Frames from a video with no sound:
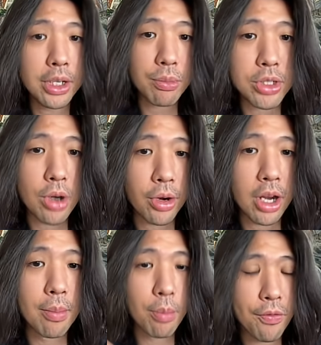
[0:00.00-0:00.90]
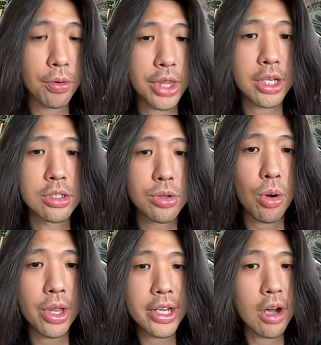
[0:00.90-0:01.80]
would target a merfolk they
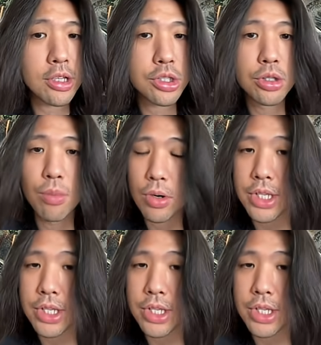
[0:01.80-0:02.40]
control, it costs 2 more to